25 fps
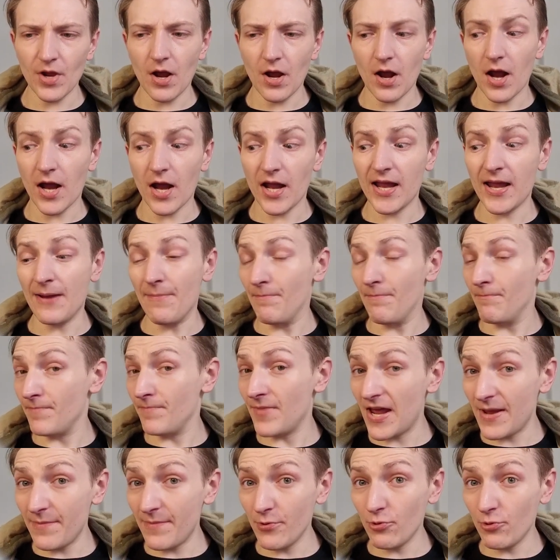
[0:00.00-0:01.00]
It maybe
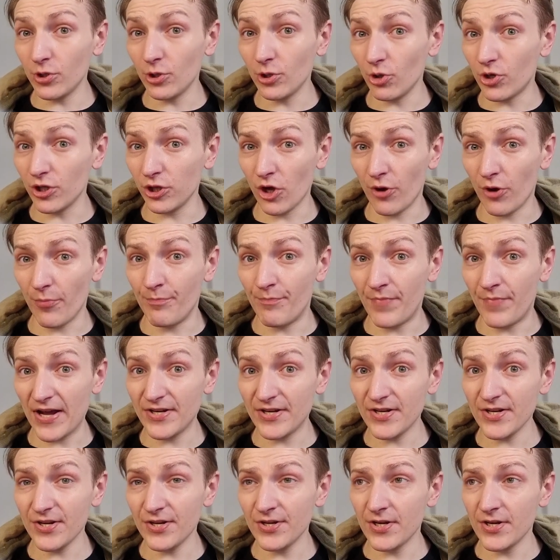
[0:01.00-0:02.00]
would look a lot better
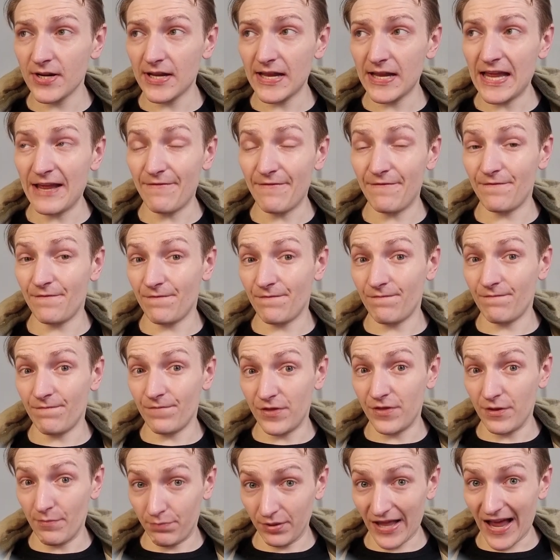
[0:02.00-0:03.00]
if the
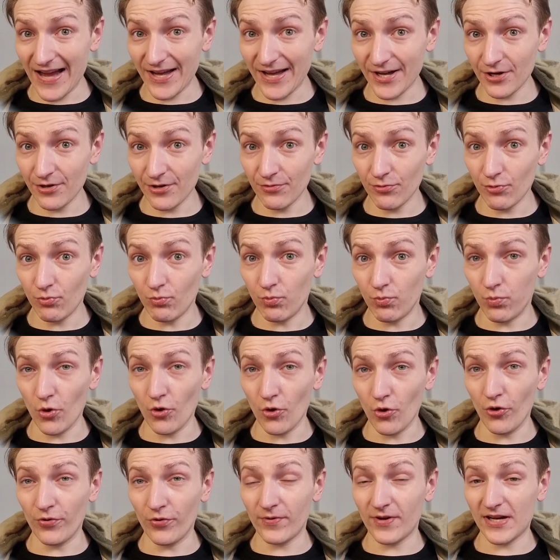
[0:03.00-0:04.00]
black were
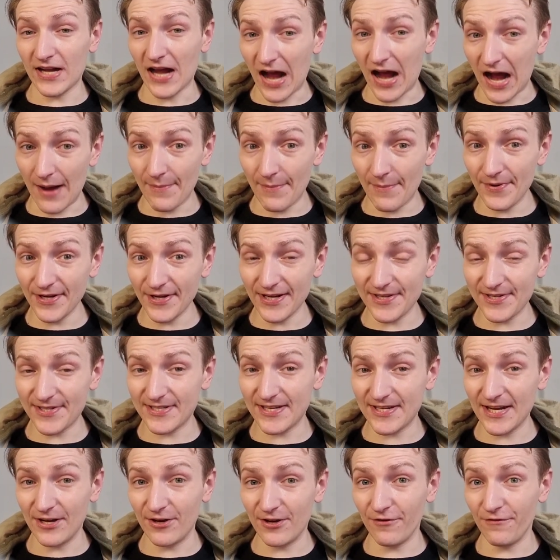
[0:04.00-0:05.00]
carbon instead
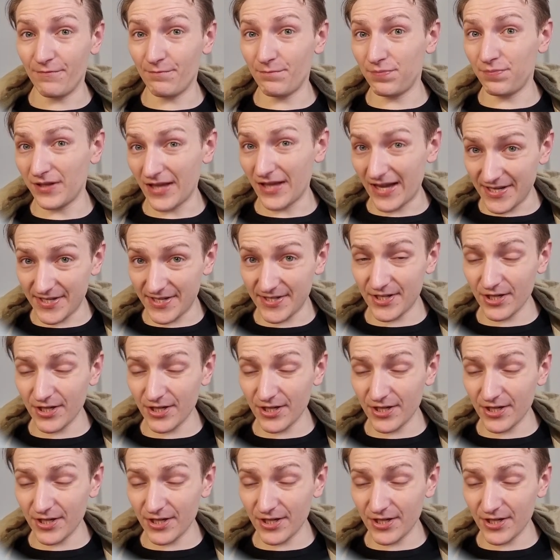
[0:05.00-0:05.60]
of plastic